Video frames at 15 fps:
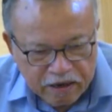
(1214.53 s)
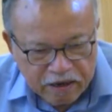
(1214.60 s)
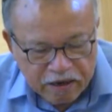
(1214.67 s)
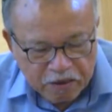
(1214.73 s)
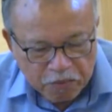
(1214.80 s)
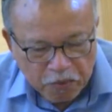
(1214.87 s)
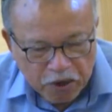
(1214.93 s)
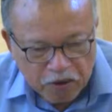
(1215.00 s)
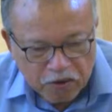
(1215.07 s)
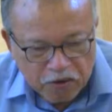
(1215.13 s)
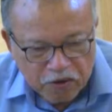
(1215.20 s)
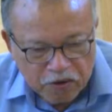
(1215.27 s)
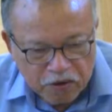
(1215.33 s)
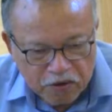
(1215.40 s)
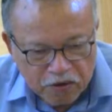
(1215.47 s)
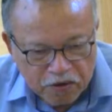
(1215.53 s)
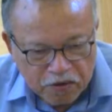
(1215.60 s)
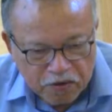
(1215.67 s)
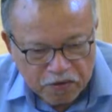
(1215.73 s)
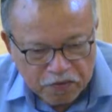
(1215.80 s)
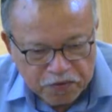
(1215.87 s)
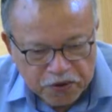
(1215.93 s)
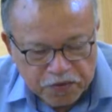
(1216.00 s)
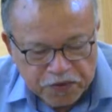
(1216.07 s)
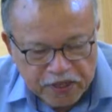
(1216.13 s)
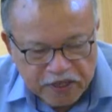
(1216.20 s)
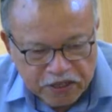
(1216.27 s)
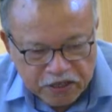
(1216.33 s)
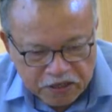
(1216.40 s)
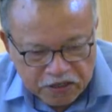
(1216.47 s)
about
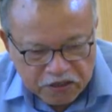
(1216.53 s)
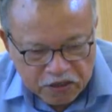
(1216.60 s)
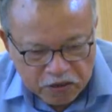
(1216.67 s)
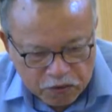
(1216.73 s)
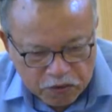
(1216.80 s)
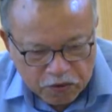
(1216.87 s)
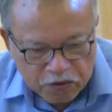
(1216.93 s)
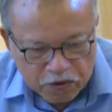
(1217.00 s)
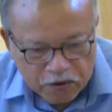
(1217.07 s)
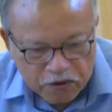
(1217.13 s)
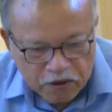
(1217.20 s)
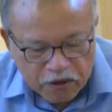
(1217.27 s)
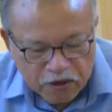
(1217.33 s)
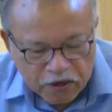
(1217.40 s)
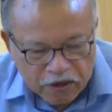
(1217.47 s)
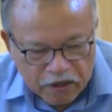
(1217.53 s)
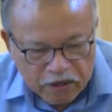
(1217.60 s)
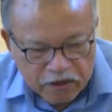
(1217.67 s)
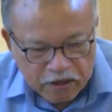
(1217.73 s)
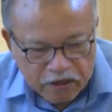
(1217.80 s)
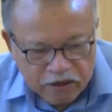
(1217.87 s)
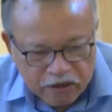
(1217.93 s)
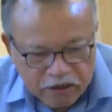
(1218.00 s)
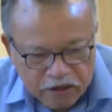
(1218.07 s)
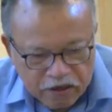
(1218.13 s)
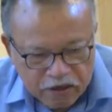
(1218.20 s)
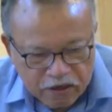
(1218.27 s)
fifteen years ago, the,